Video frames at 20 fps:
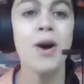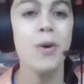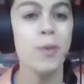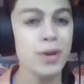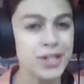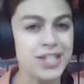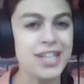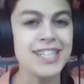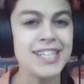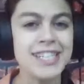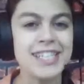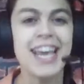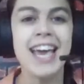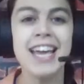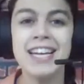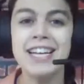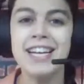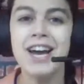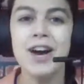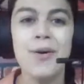We're just
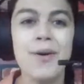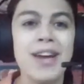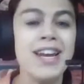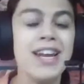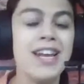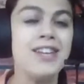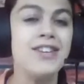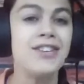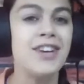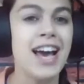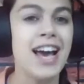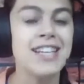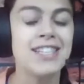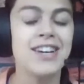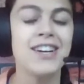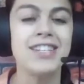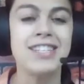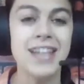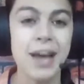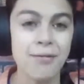getting going, and you guys
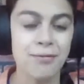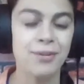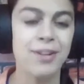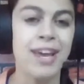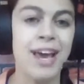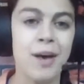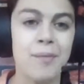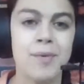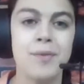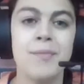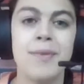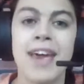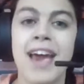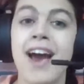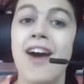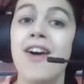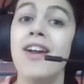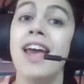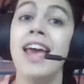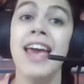are definitely helping me
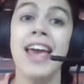out.